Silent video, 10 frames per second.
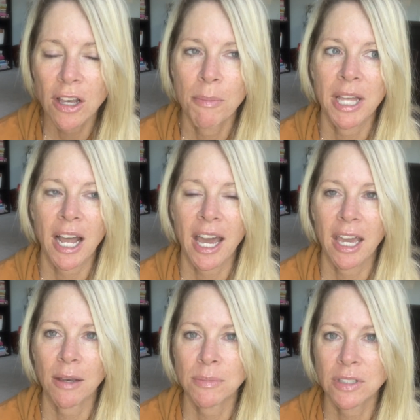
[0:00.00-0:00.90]
But I
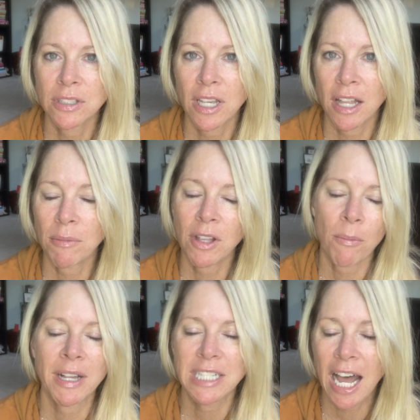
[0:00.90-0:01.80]
am, and you know,
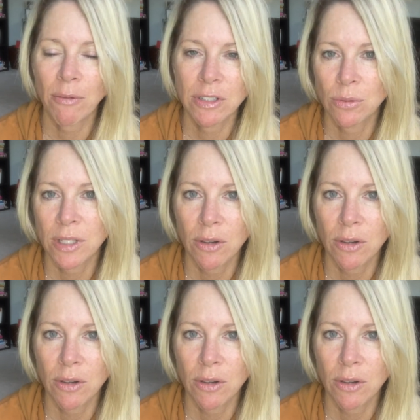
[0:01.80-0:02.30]
my dad was really,